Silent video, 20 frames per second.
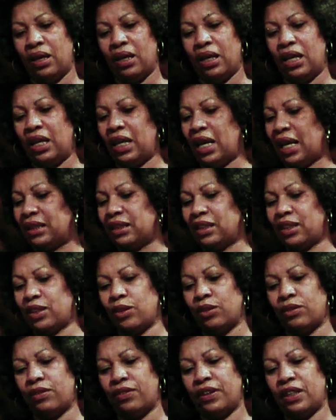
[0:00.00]
He hadn't
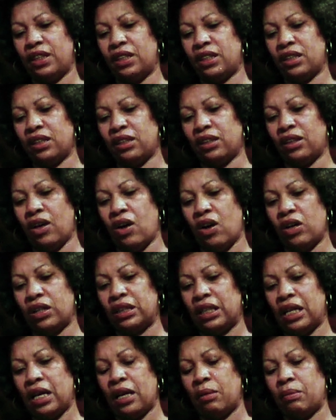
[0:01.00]
sold fish in a long
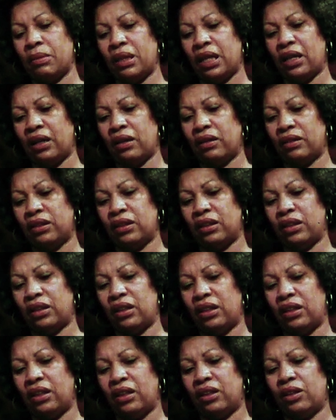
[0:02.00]
time now.
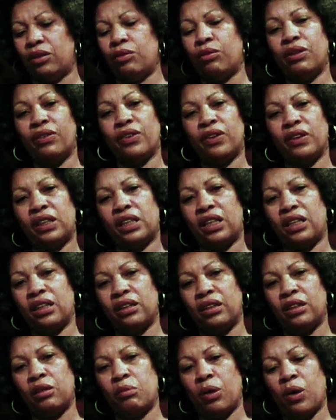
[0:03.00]
The river had
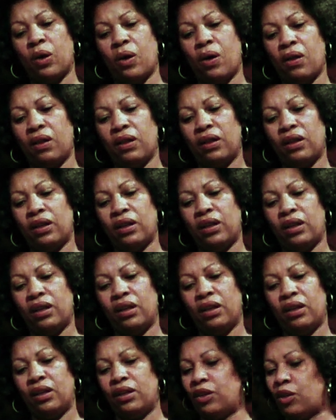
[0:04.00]
killed them all.
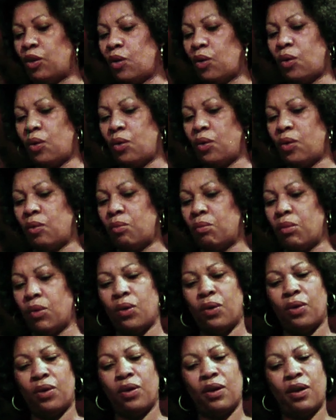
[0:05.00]
No
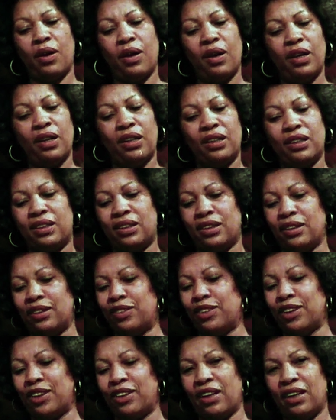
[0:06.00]
more
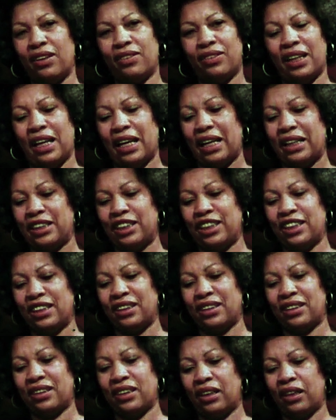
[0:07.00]
silver-gray
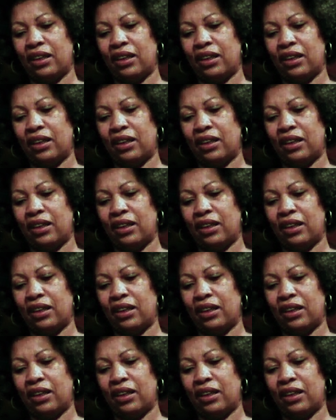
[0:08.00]
flashes.